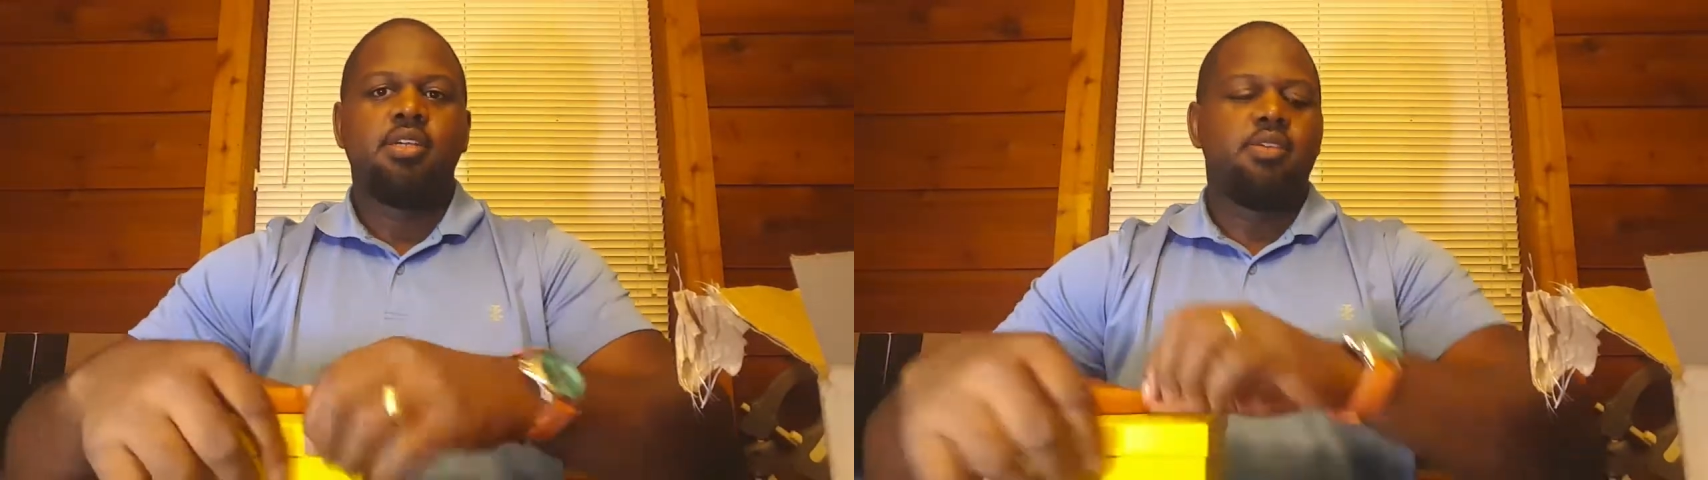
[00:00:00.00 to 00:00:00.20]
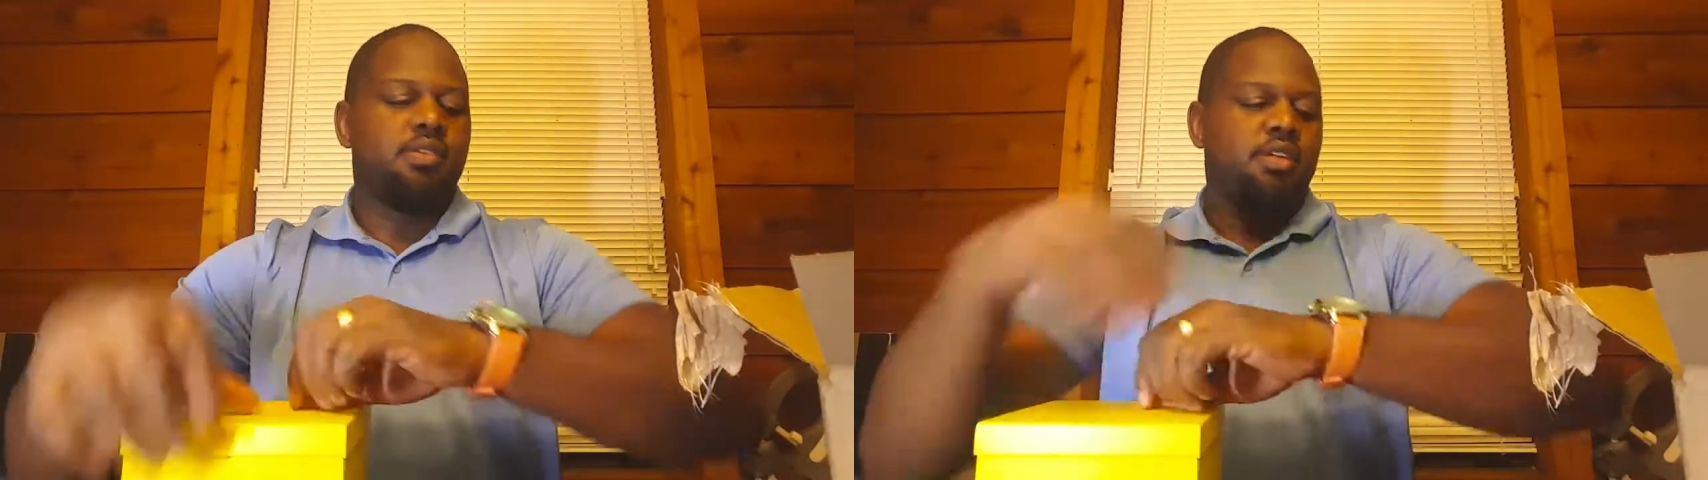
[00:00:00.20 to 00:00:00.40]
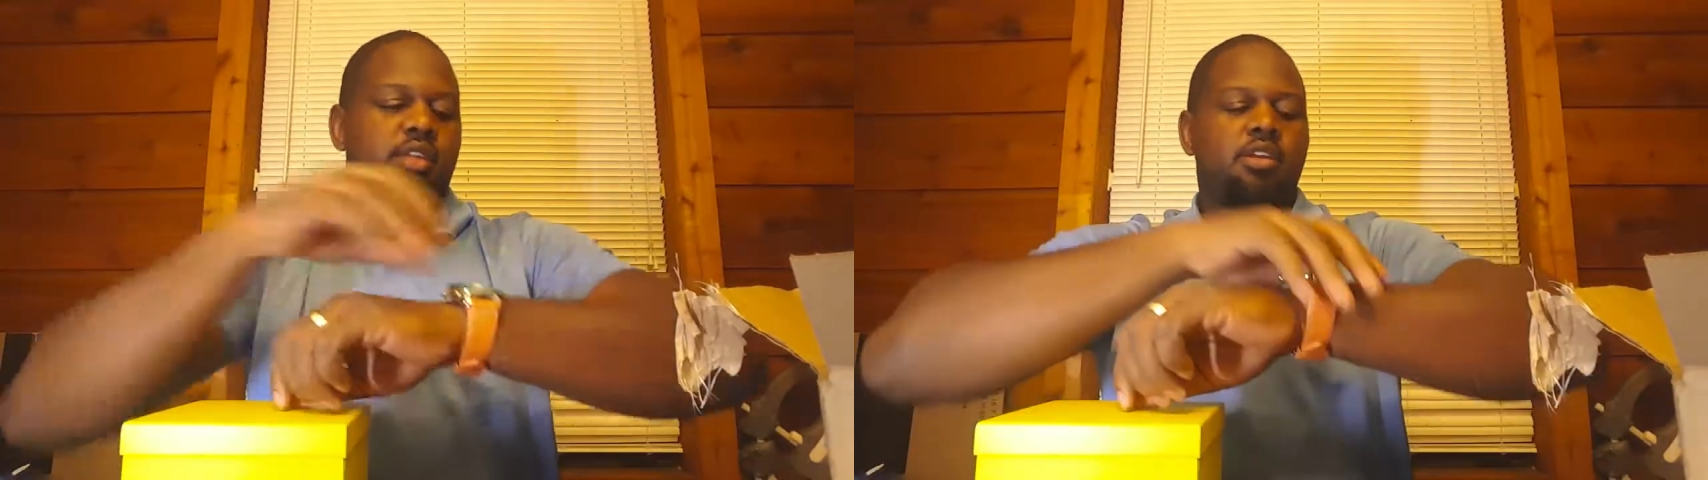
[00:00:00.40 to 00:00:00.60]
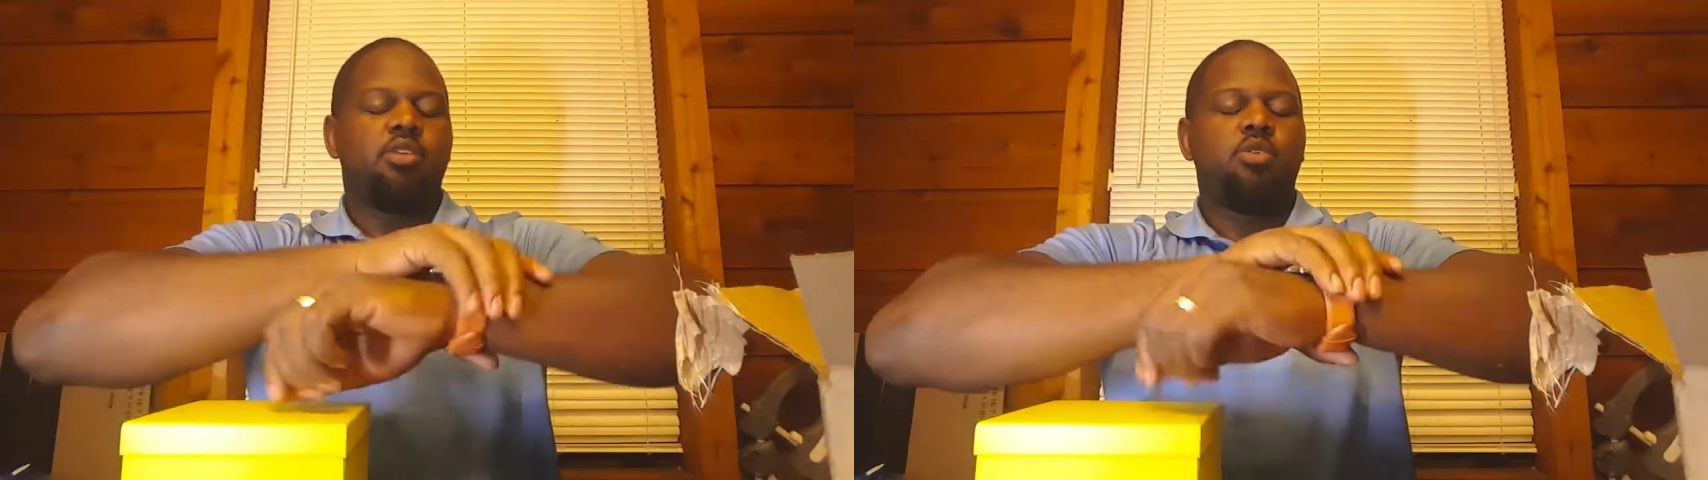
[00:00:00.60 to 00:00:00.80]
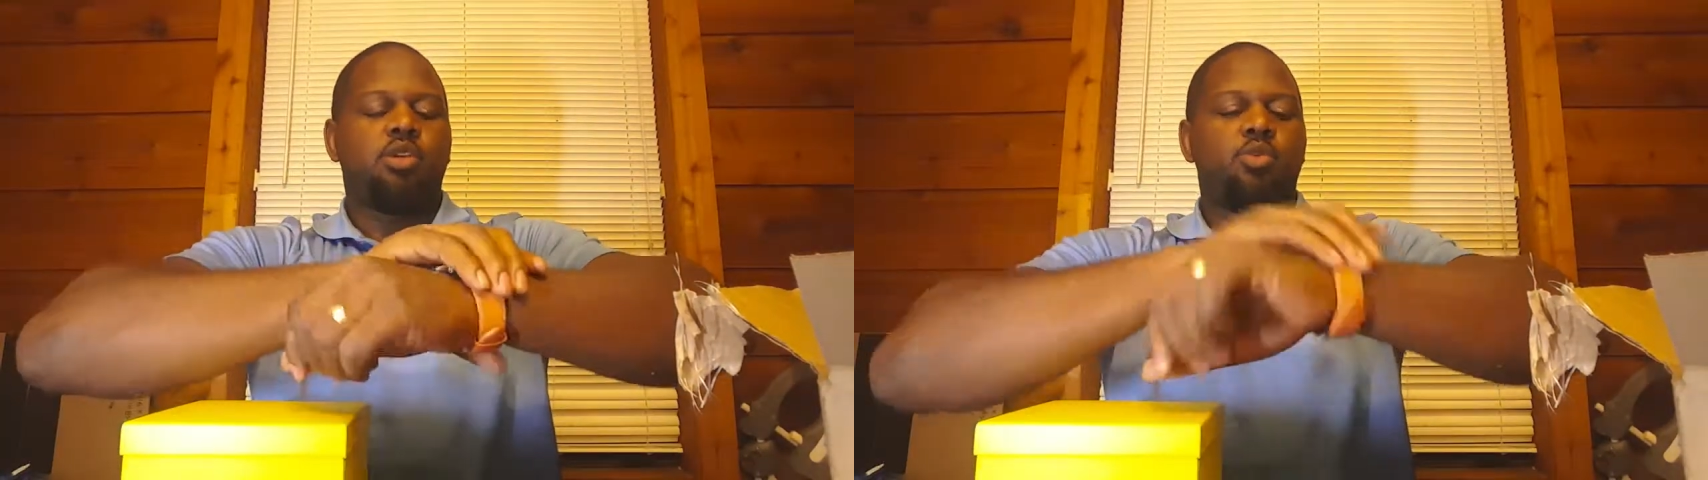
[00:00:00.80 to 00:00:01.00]
All right, and a
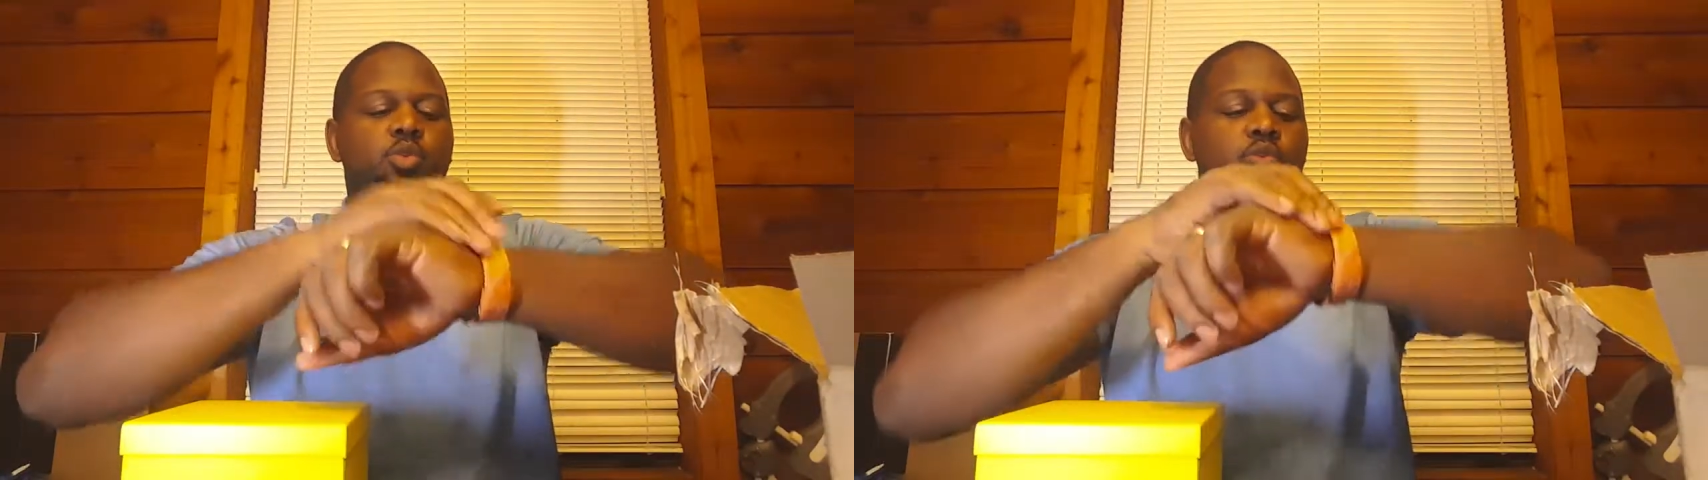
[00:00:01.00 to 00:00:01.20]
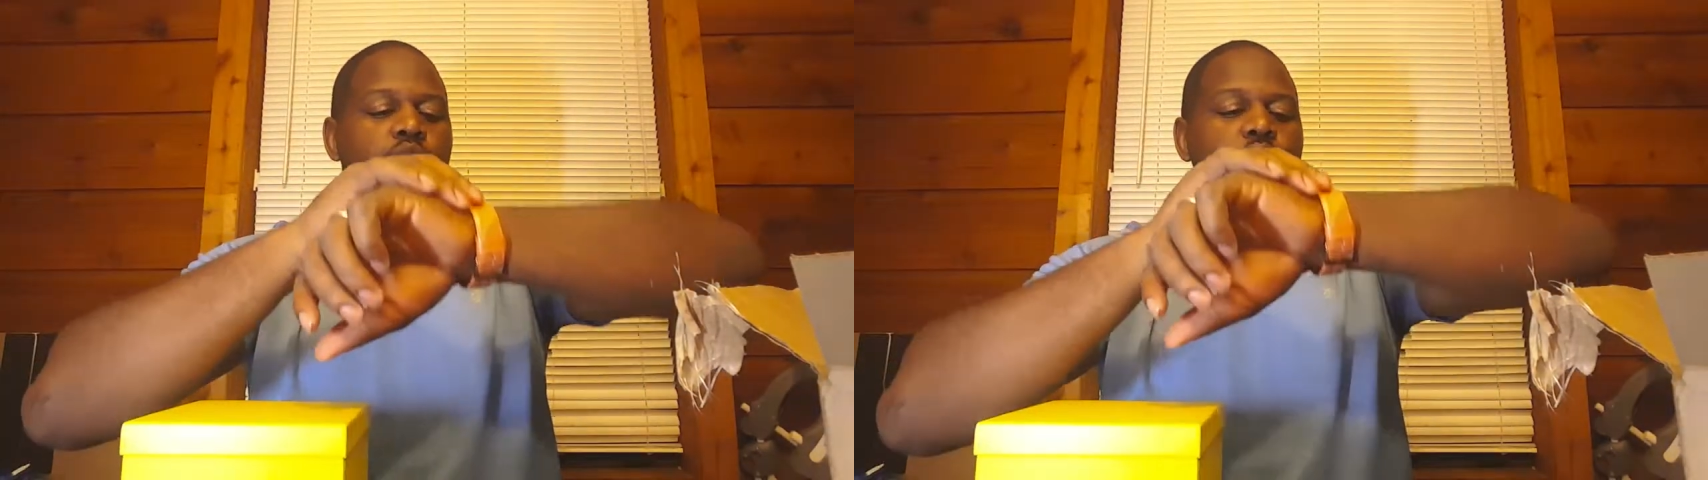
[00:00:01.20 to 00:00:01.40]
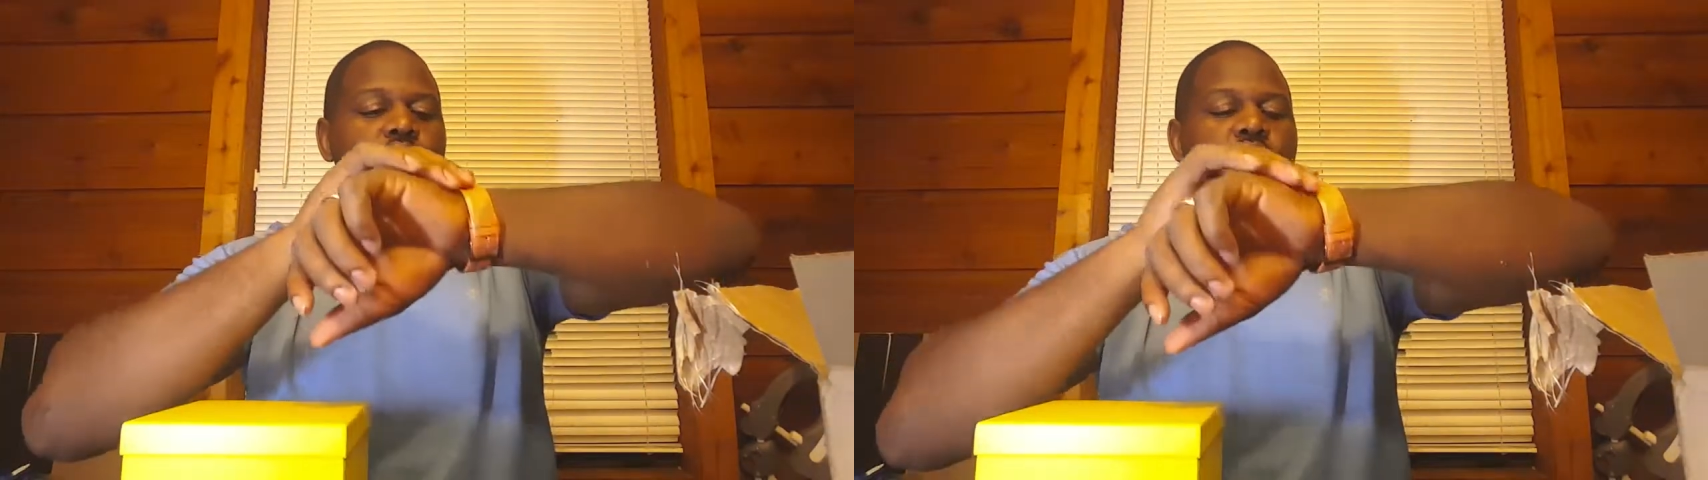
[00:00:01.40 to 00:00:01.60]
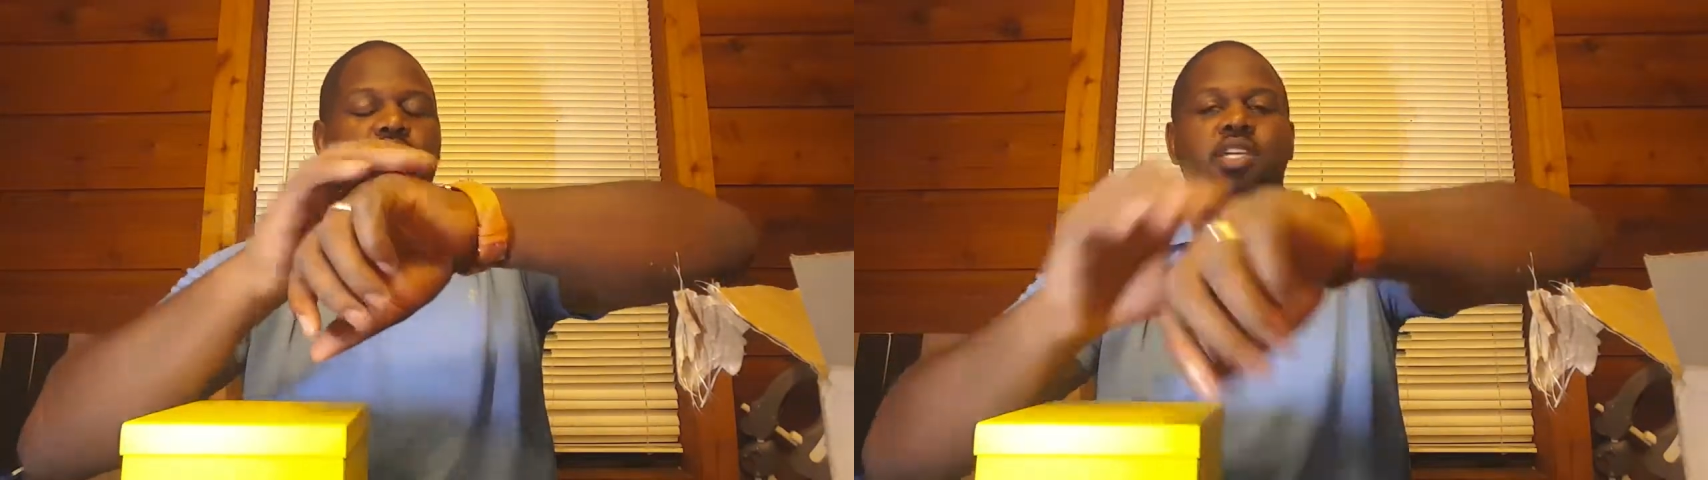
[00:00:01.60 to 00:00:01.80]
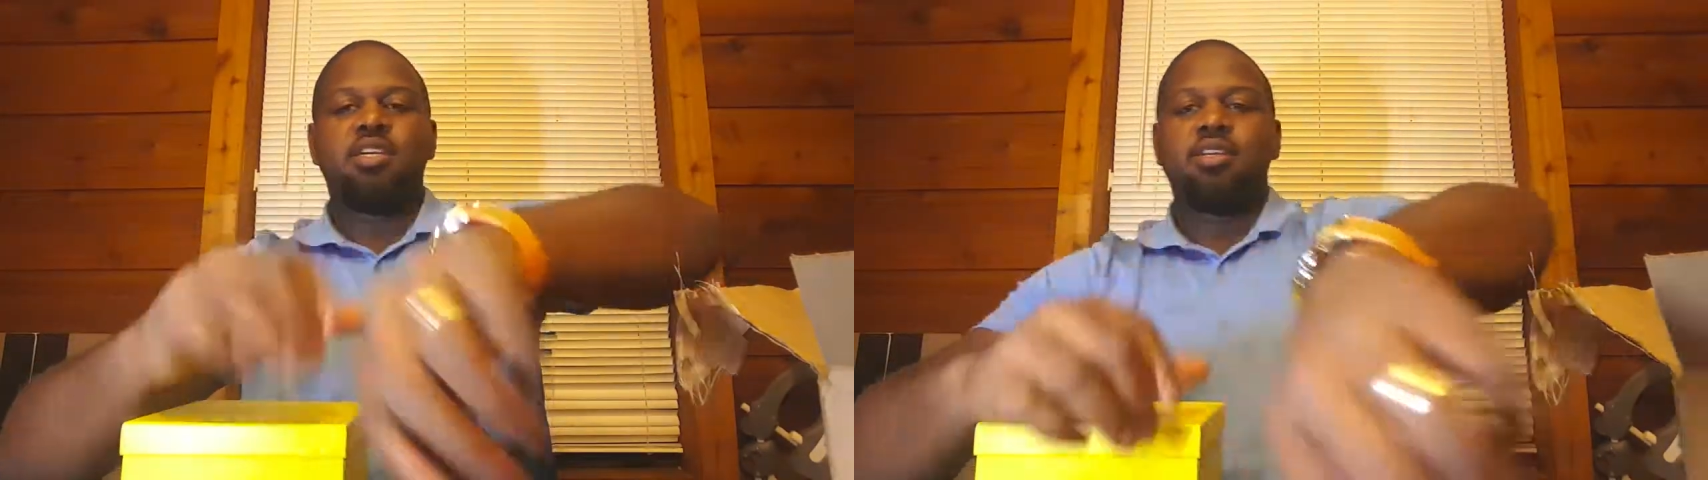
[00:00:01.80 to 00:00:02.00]
quick wrist
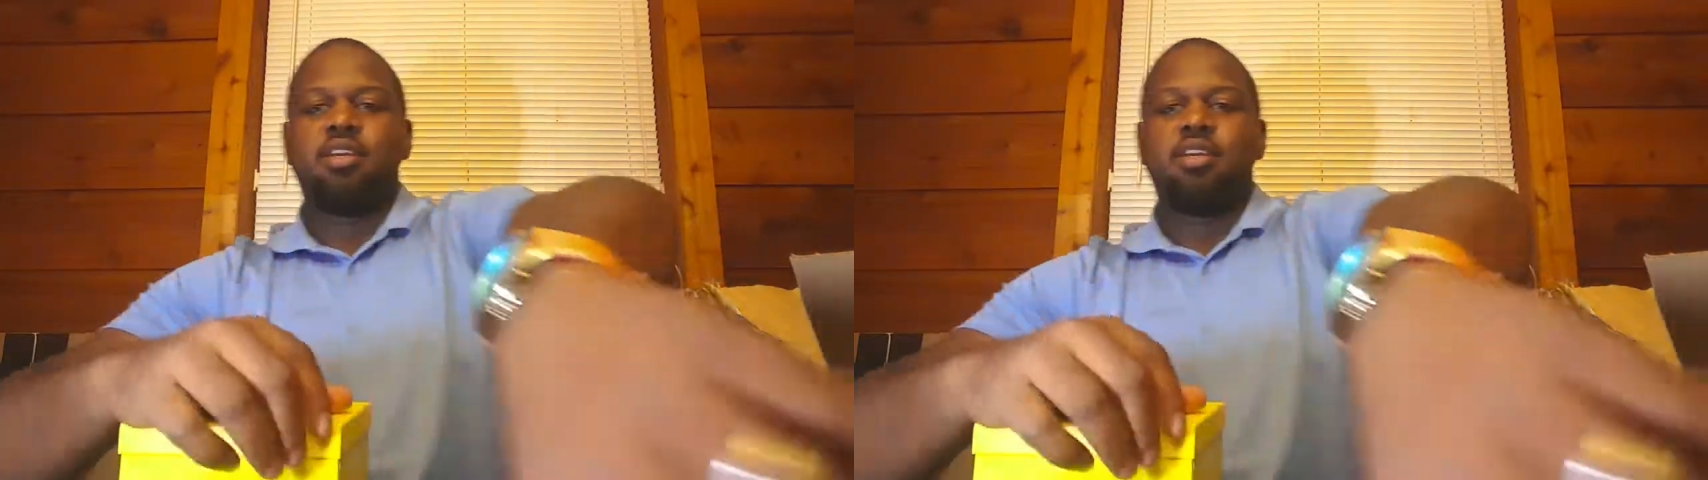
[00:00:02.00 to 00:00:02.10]
check.